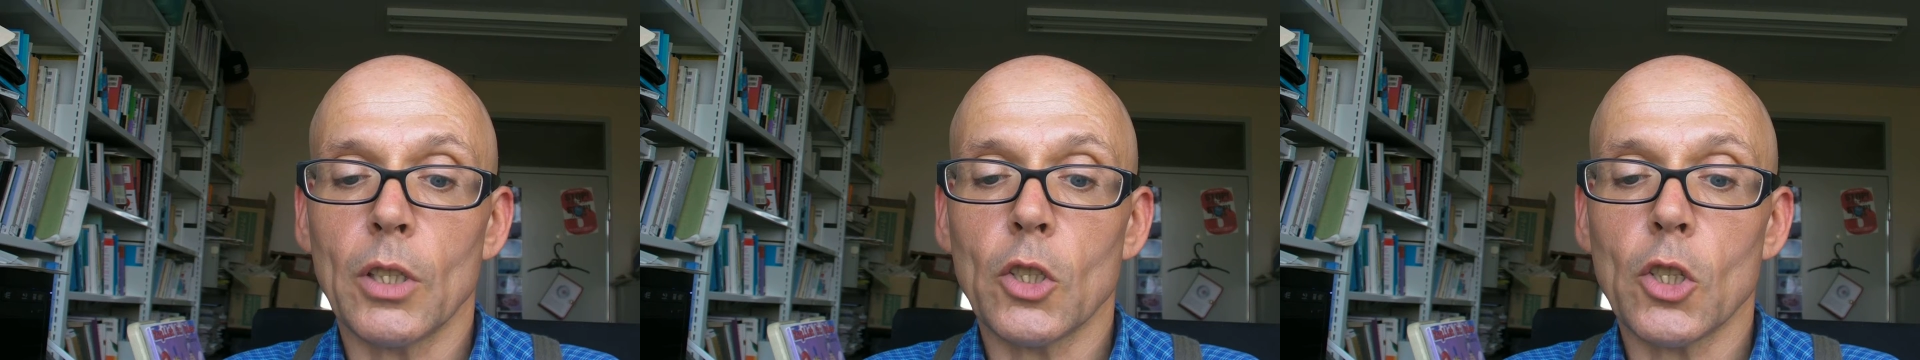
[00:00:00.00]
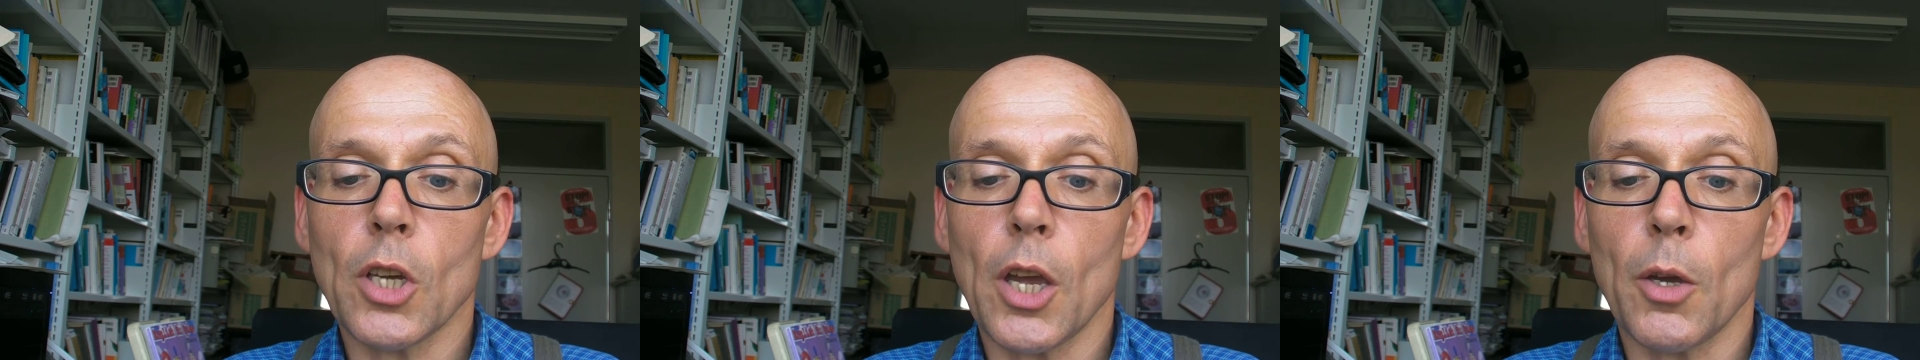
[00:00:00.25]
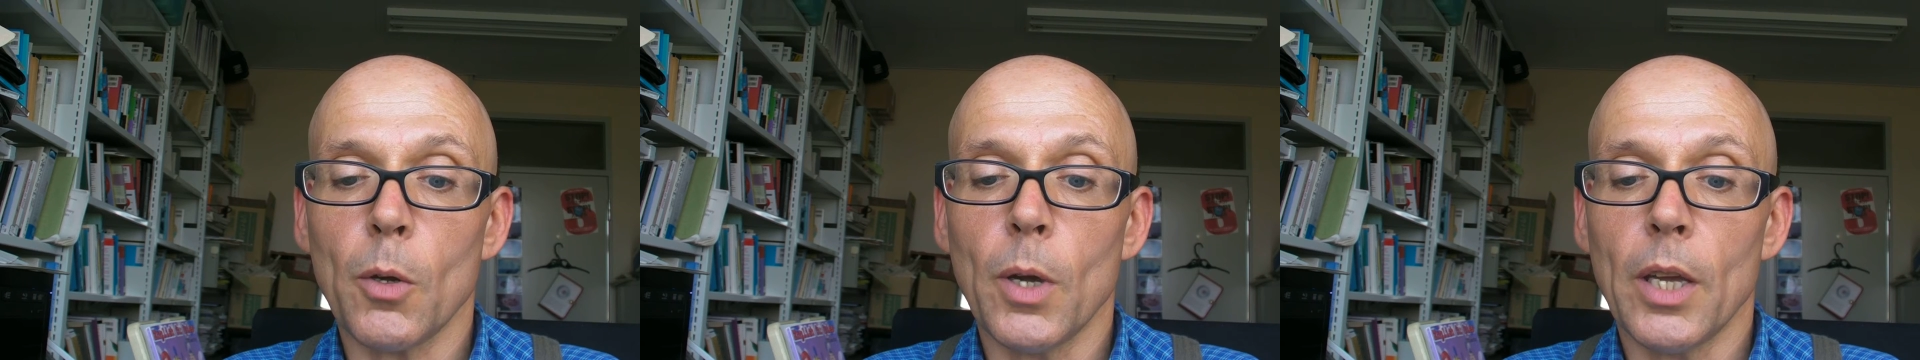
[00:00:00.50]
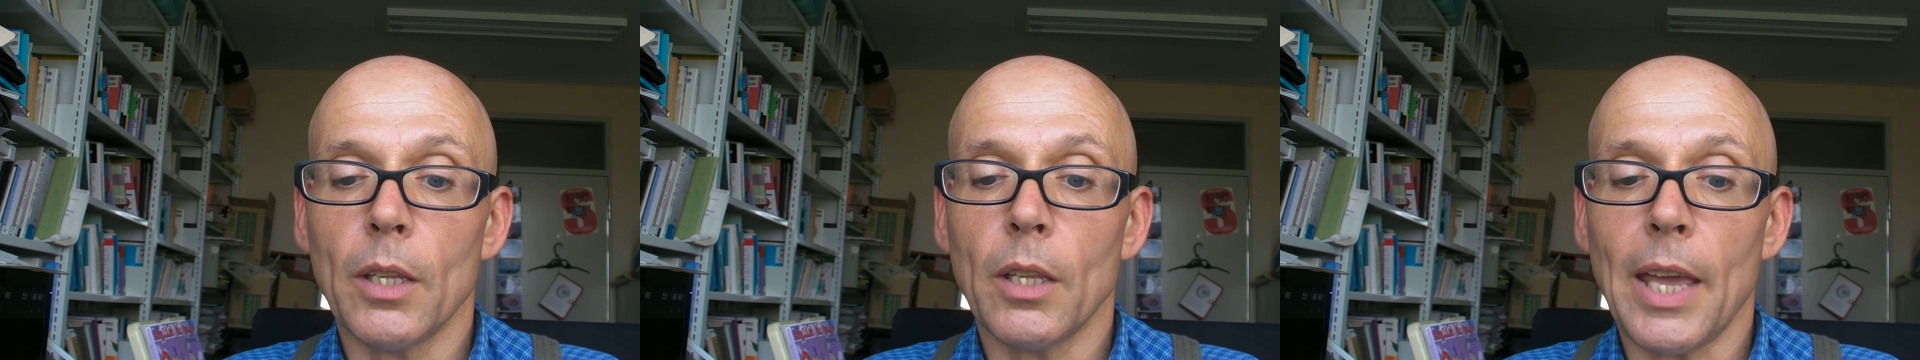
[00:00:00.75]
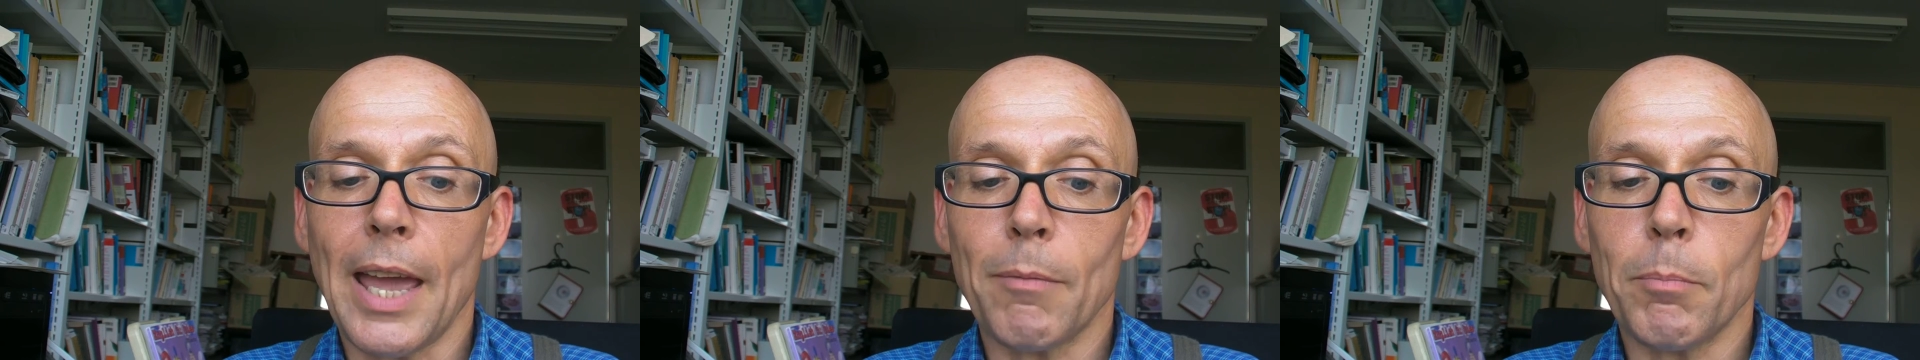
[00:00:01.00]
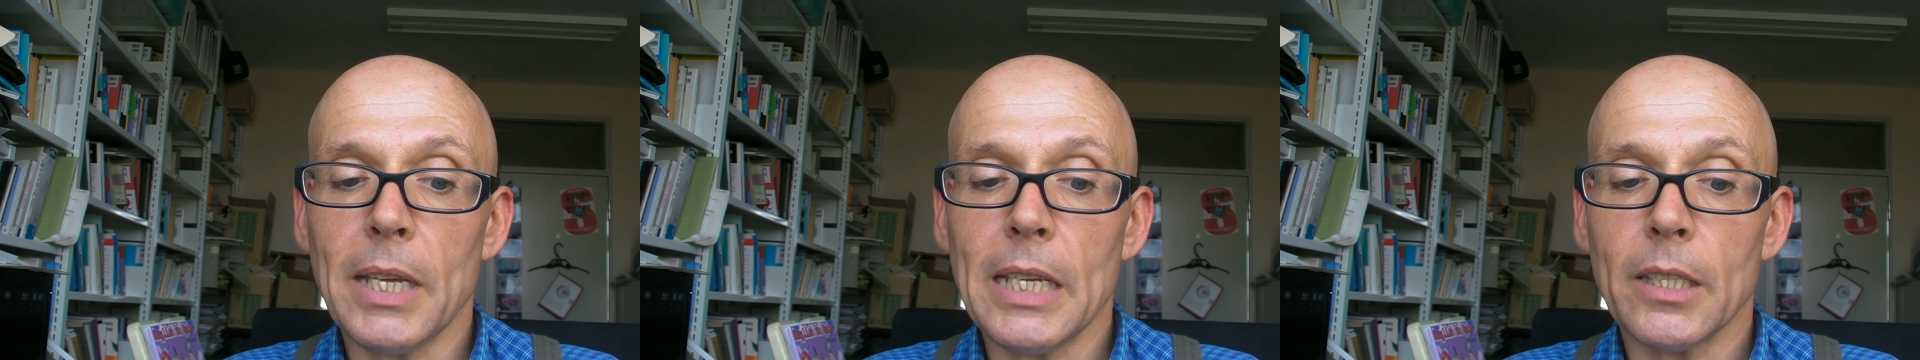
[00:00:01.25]
show that they have
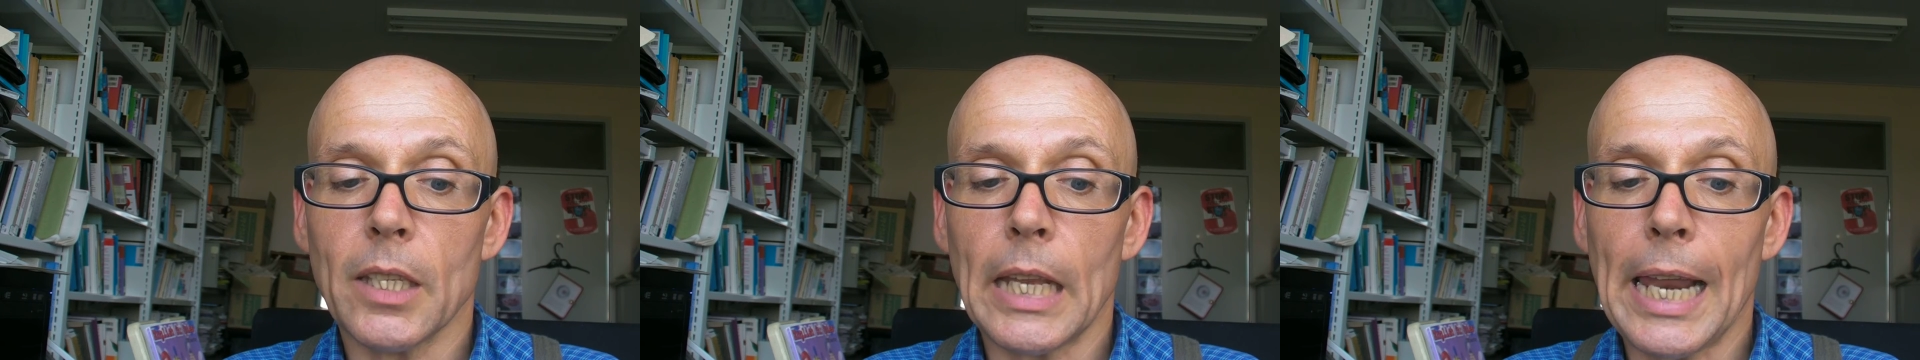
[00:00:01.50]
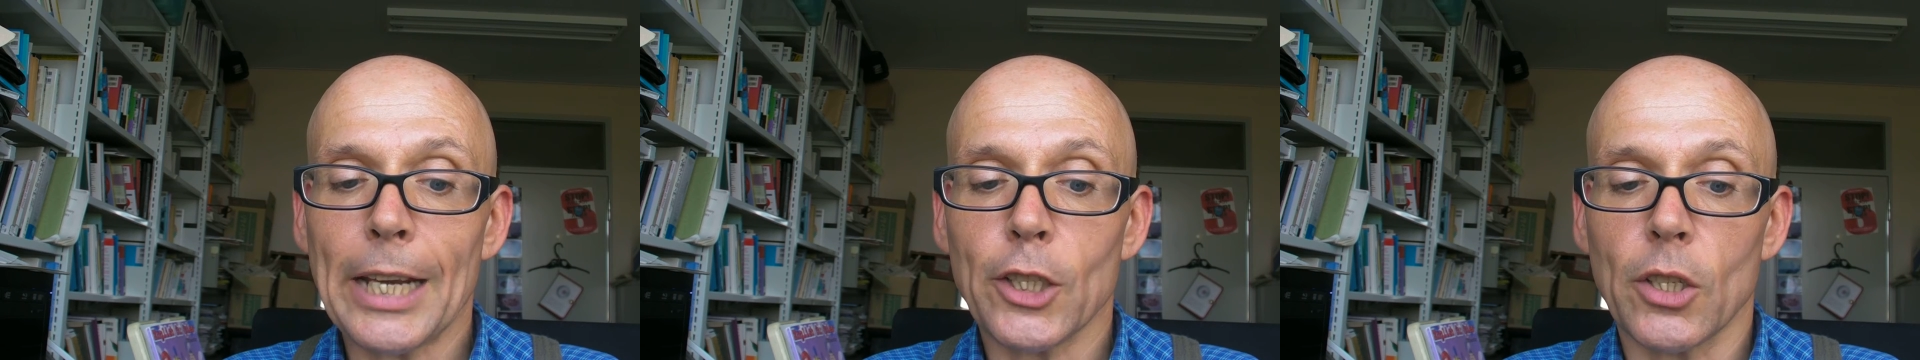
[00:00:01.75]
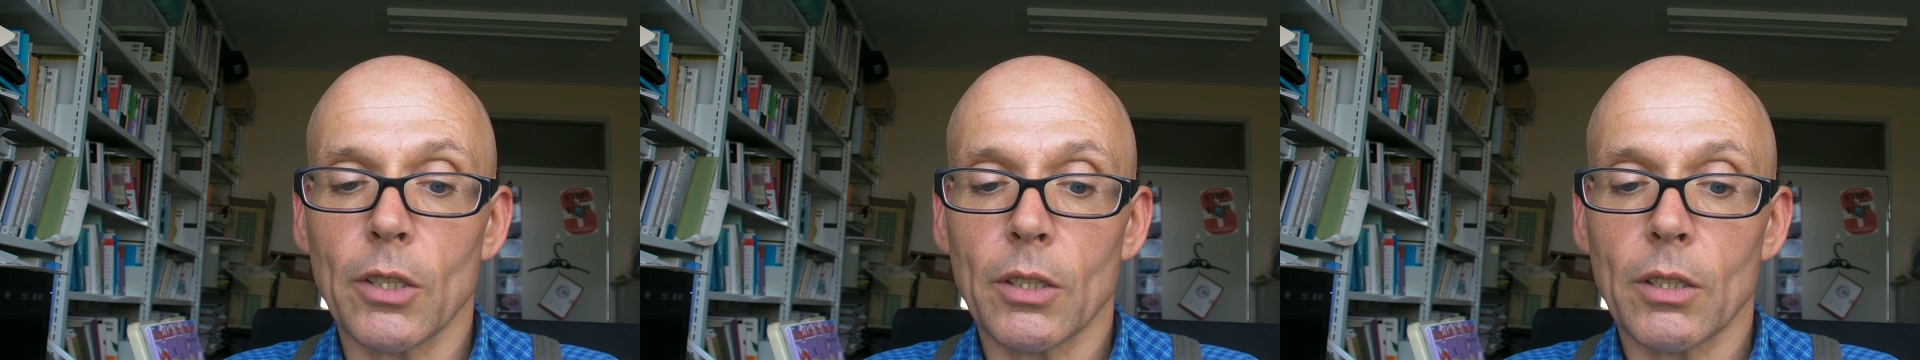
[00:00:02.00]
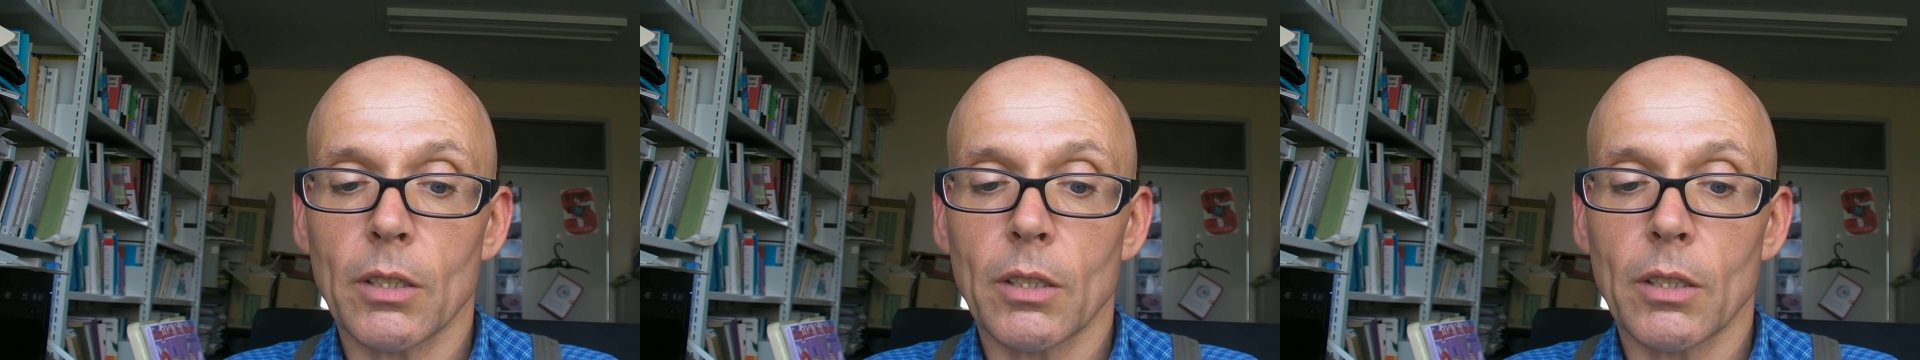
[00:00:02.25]
been to the lectures.